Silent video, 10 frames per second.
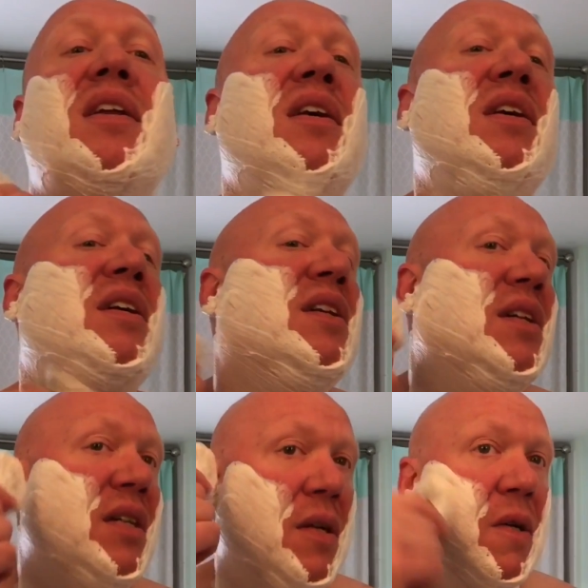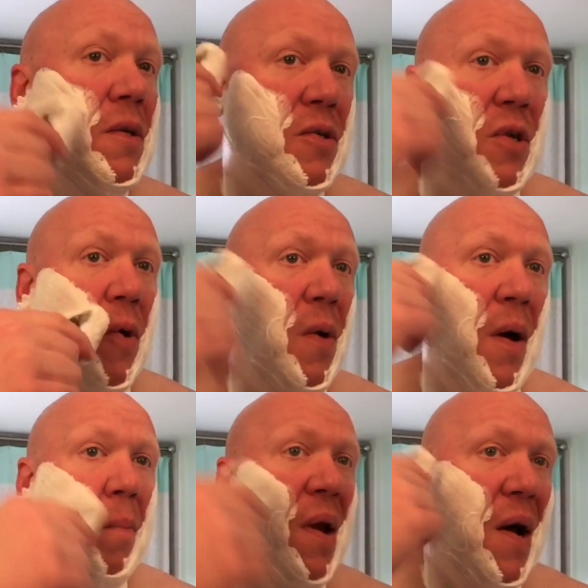it. So
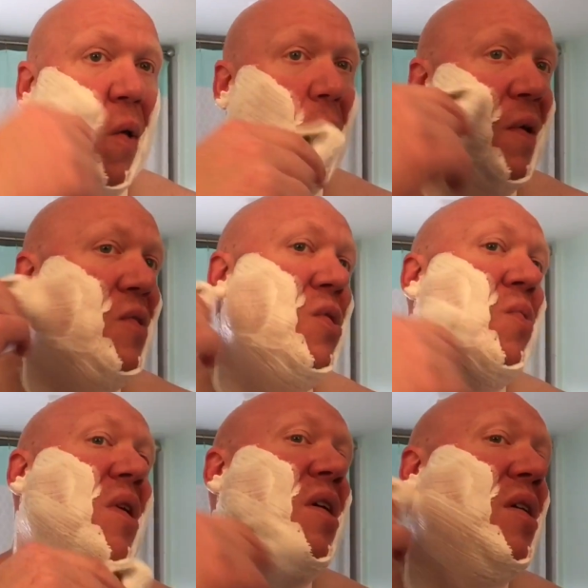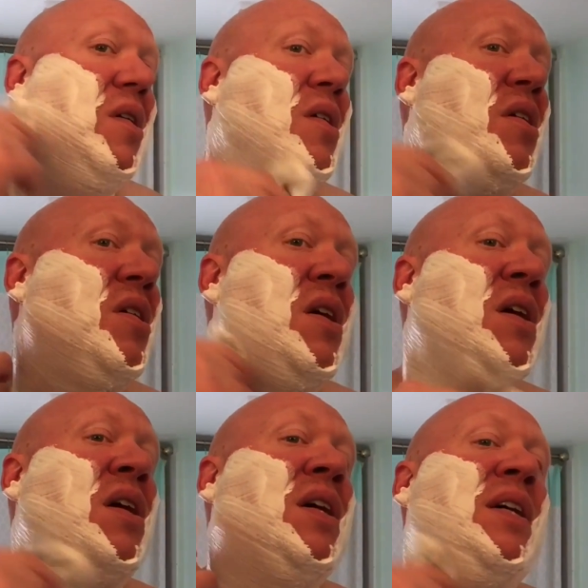I'm not going to uh,
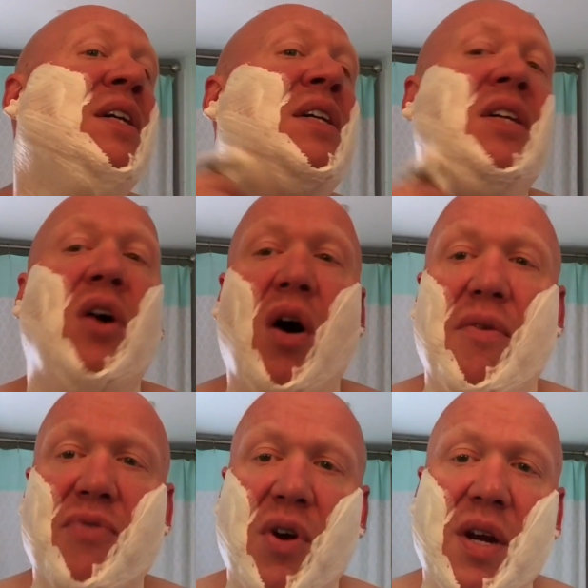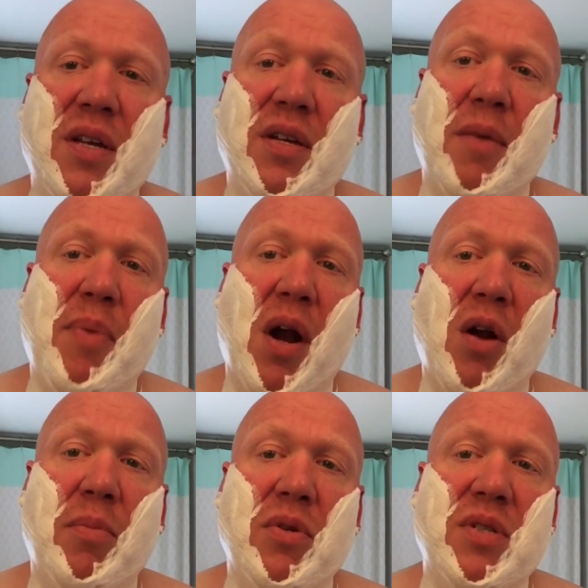offer any
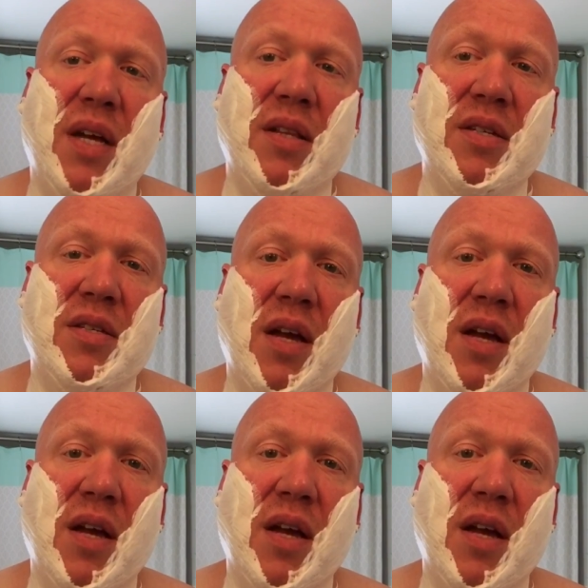comparables at this